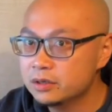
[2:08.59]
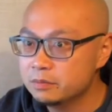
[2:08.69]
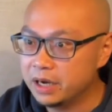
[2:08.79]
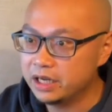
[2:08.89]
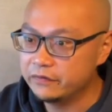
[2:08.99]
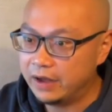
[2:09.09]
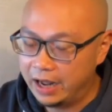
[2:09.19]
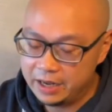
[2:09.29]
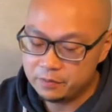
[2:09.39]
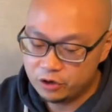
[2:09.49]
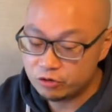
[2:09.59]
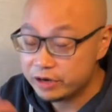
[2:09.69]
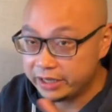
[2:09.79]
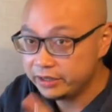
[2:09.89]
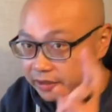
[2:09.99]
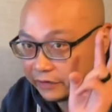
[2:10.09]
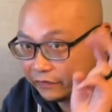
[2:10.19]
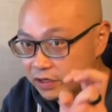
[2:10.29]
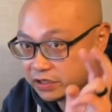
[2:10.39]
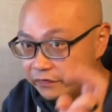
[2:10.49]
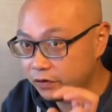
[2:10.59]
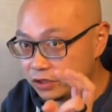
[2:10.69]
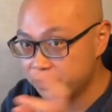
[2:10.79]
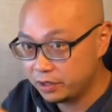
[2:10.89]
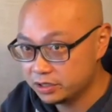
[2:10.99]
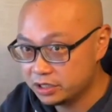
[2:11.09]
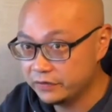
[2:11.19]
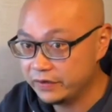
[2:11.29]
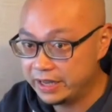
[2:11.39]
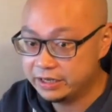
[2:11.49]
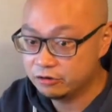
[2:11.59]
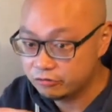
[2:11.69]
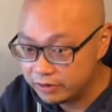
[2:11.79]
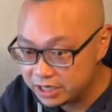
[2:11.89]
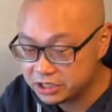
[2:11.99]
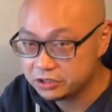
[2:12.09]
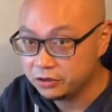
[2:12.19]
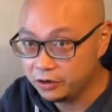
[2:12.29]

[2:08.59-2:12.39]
But if I'm creating that first false positive and the rest